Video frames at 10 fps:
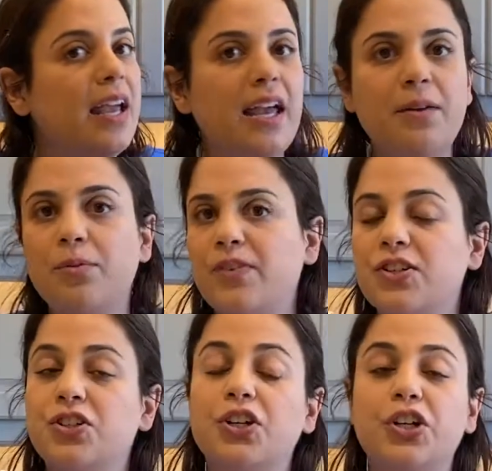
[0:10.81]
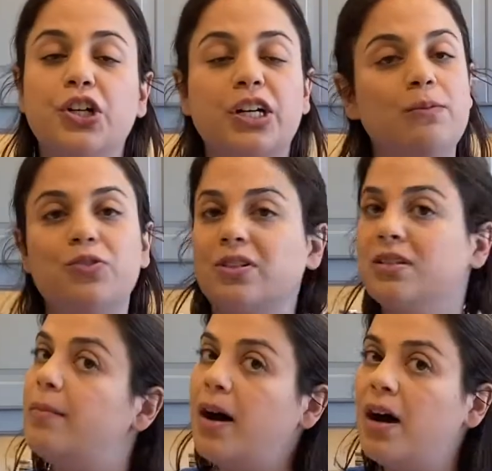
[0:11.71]
a professional cook, I'm just
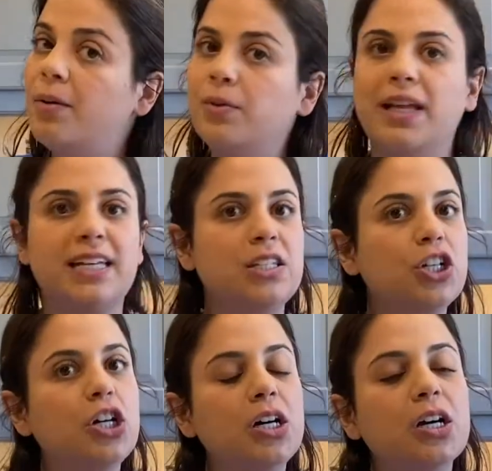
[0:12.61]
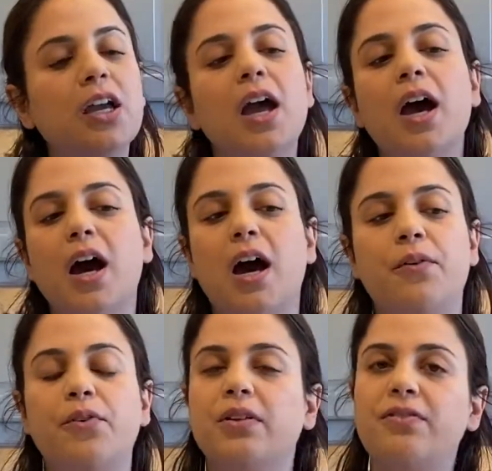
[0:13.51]
a mom who likes to cook
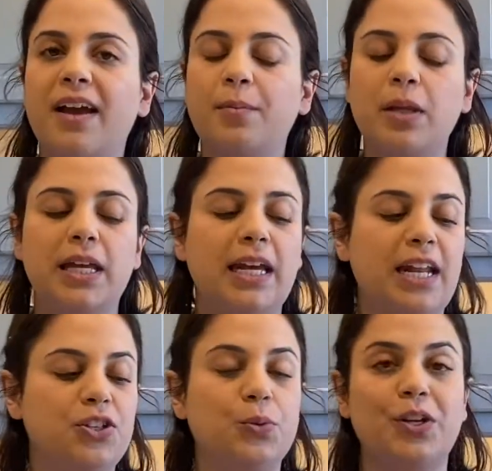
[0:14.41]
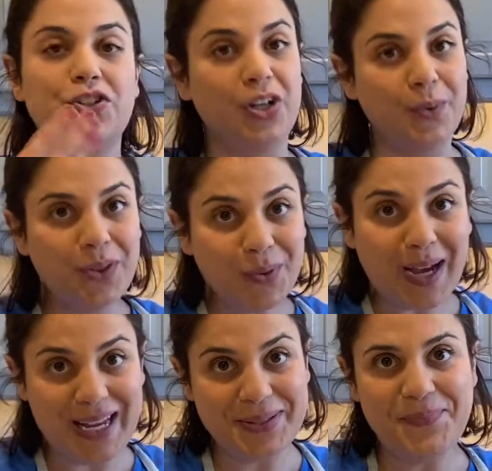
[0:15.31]
for the family, and I just want to share it with you
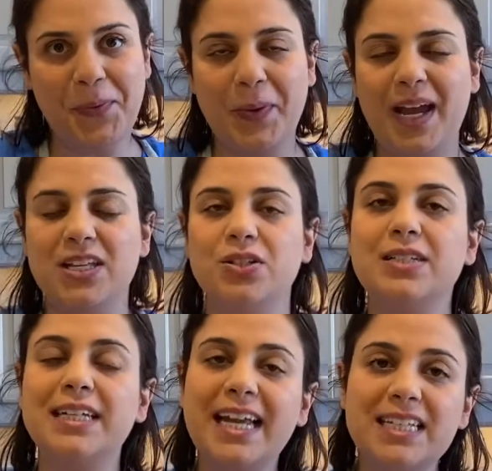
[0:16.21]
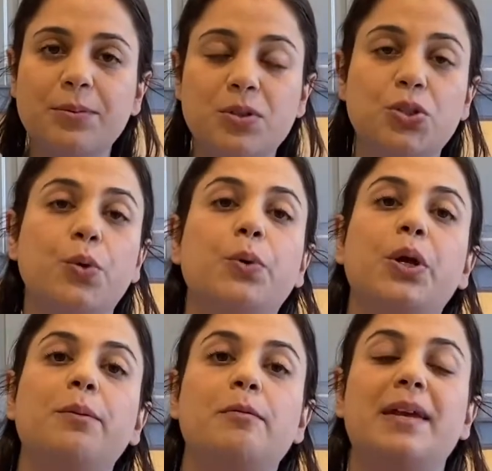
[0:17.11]
guys. Okay, so today's episode we're
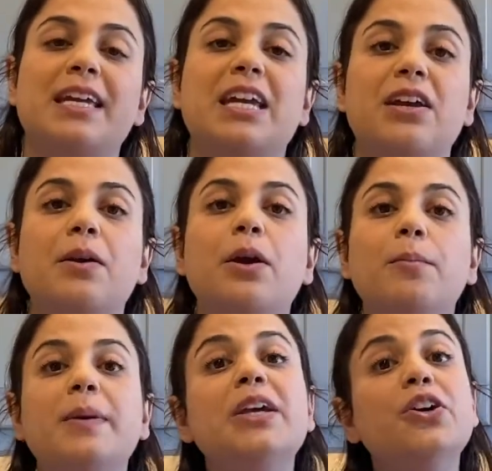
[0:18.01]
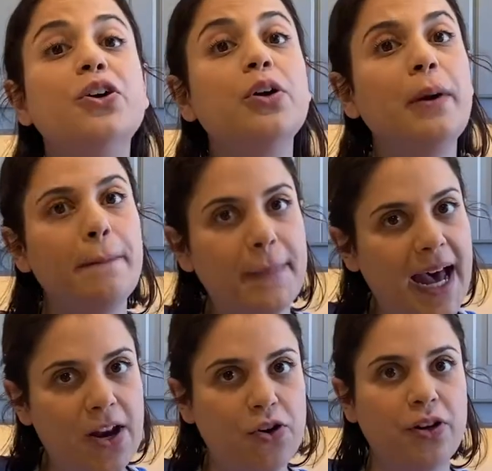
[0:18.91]
going to be making beer
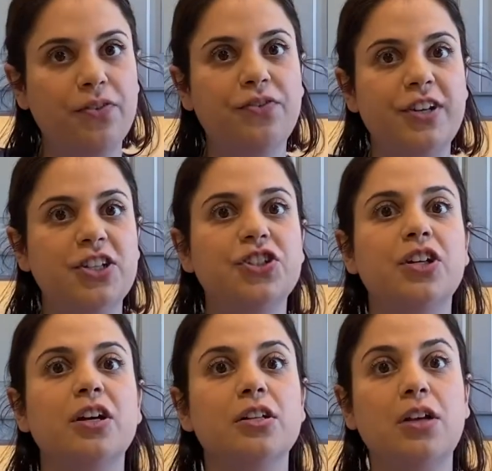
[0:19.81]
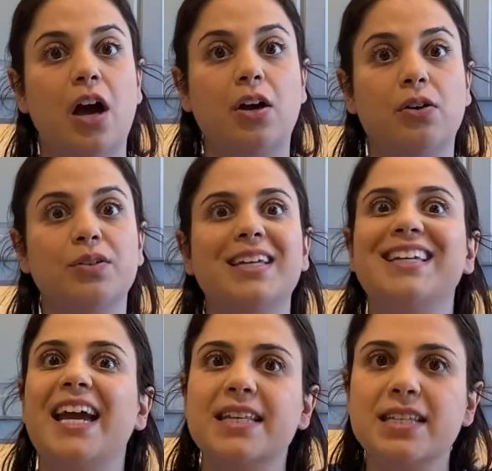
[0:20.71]
battered fish tacos.
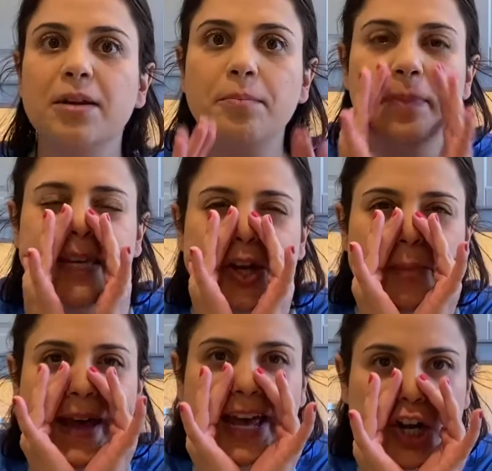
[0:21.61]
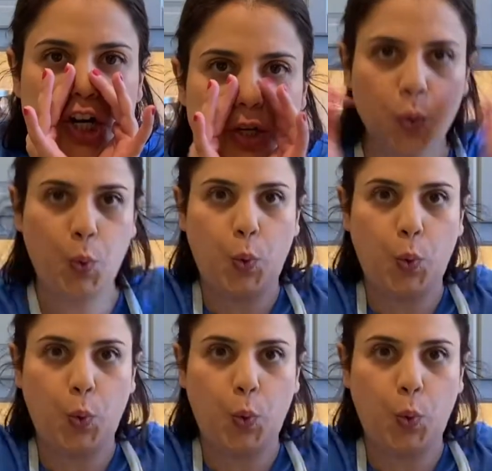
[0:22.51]
Yes, beer batter.